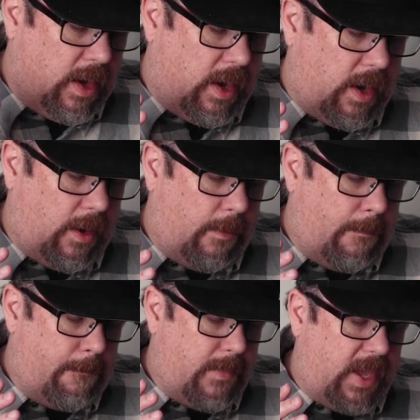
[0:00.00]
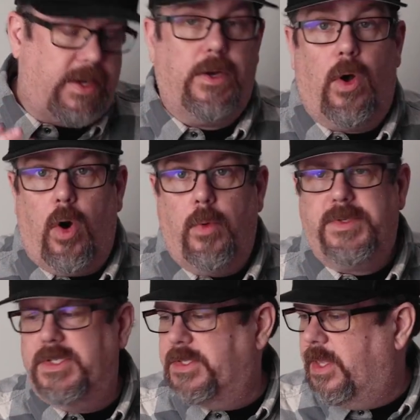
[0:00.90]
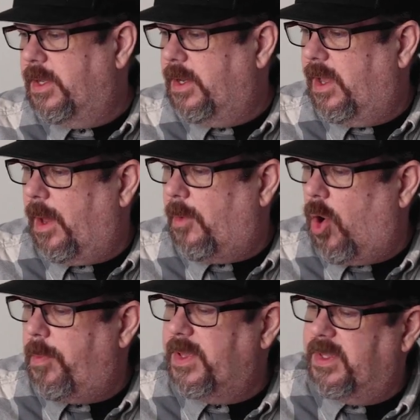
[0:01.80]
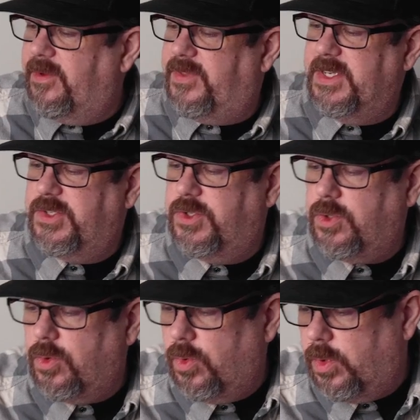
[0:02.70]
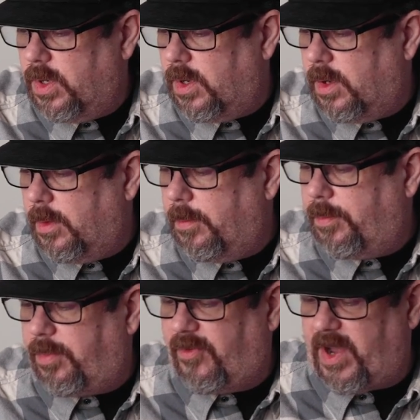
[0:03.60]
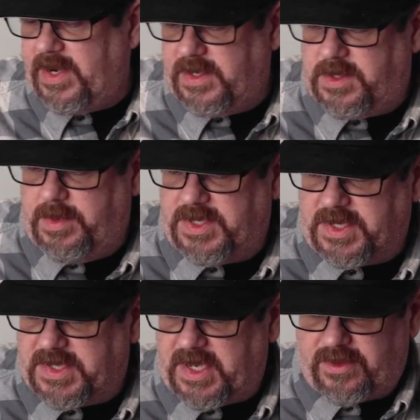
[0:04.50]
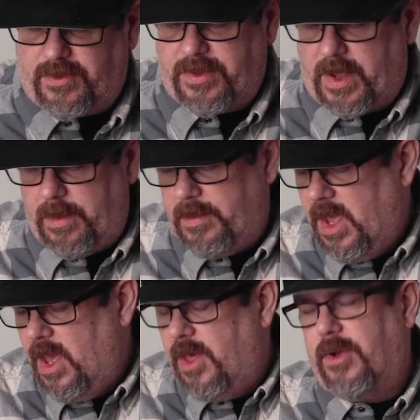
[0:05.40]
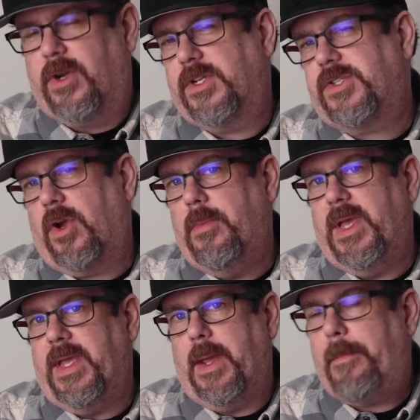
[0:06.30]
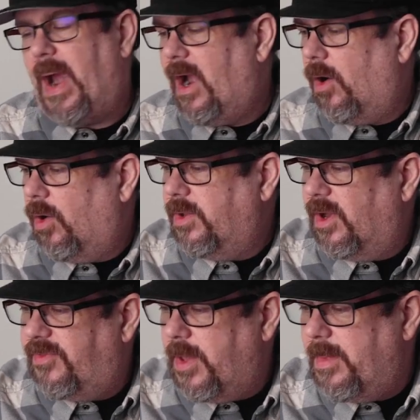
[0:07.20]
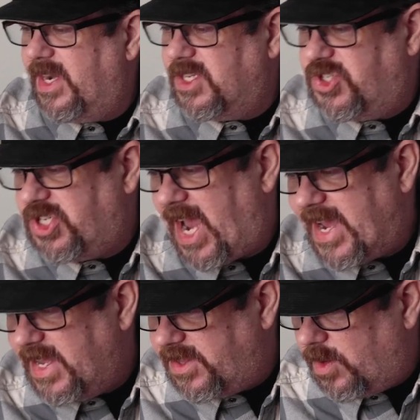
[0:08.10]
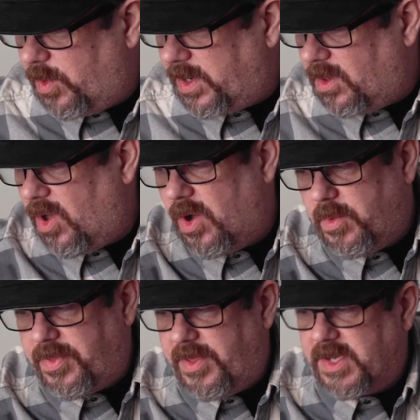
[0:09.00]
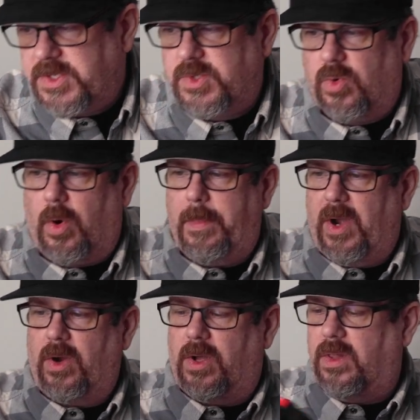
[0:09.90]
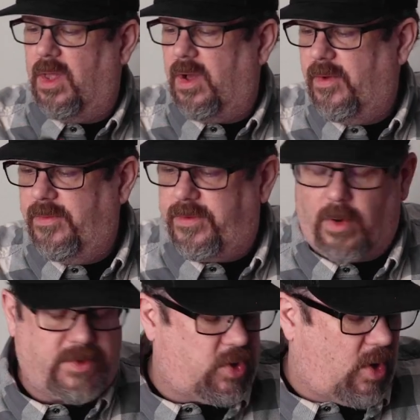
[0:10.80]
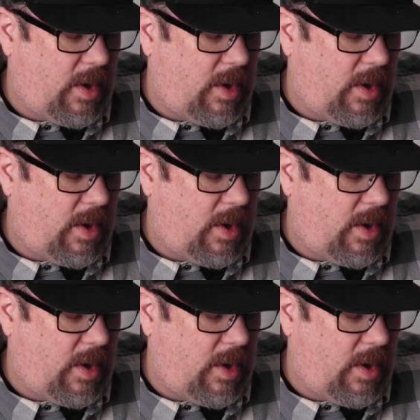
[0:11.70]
And in hopes is that I'm hoping that if these do provided to be successful, then they're going to start making apparel. Now, if they made a jacket that went along with this, or a pair of gloves, or sorry,